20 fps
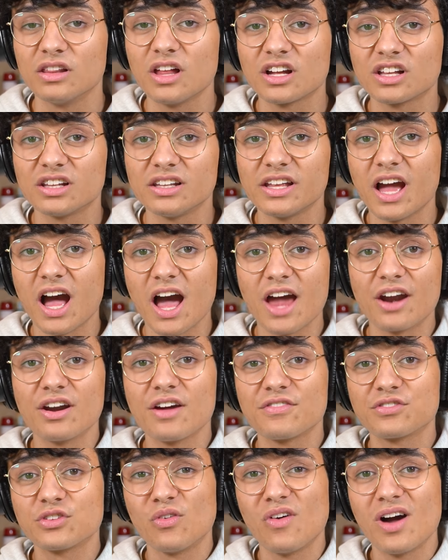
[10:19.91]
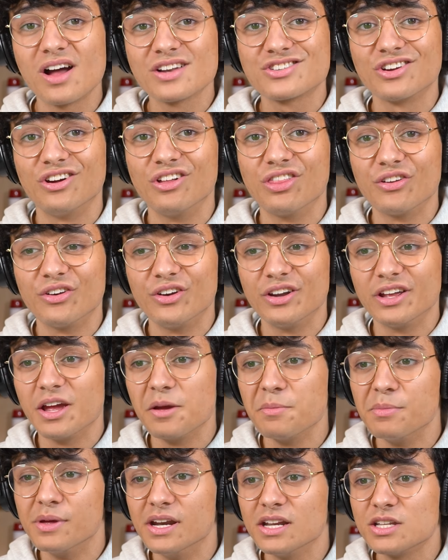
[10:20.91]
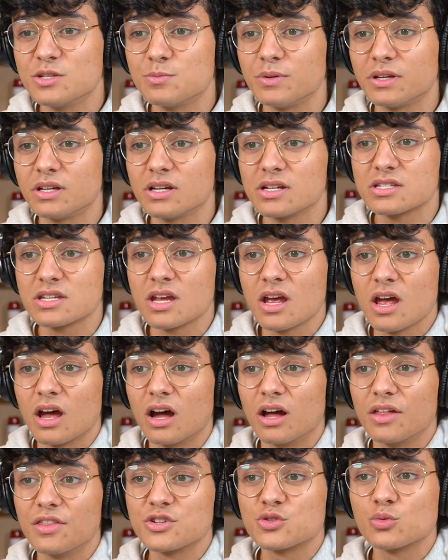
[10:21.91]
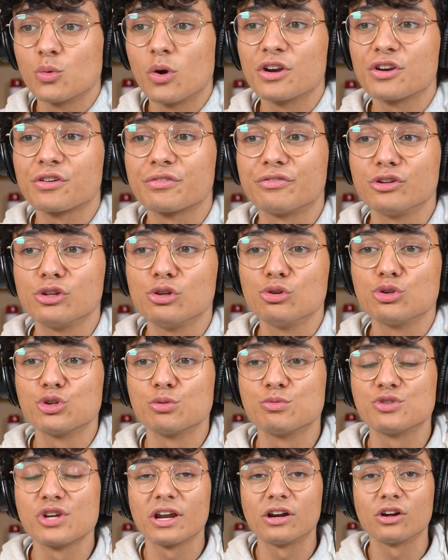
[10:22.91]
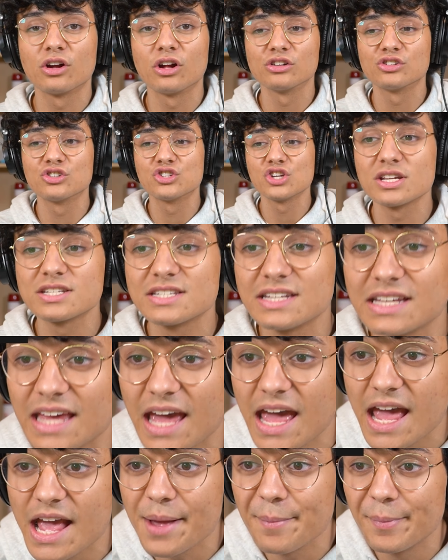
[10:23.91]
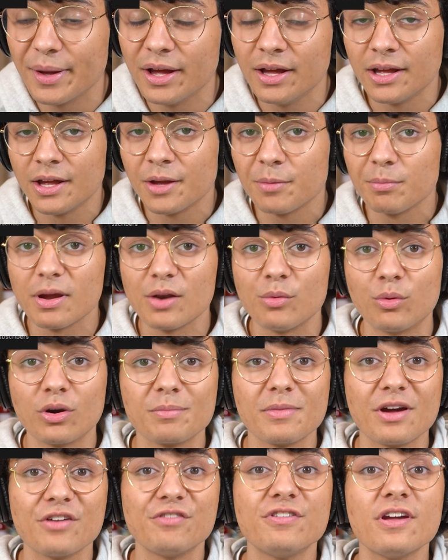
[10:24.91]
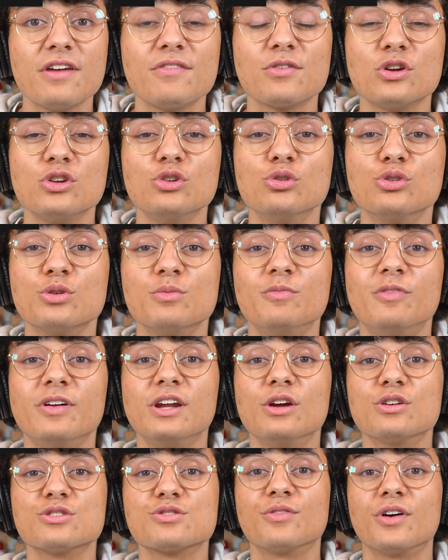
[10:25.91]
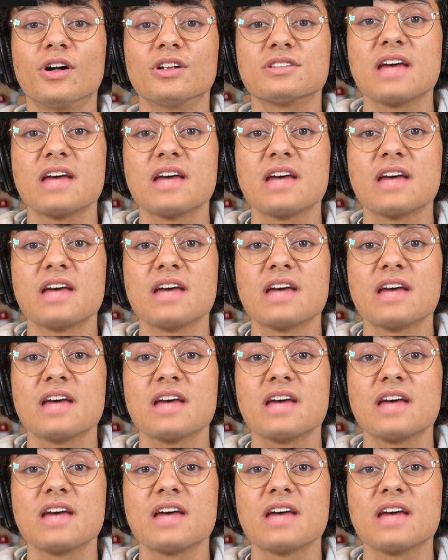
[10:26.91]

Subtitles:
Luckily, I don't have to watch all 38 minutes because this wonderful YouTube channel called Just Gabe made one of my favorite YouTube videos of all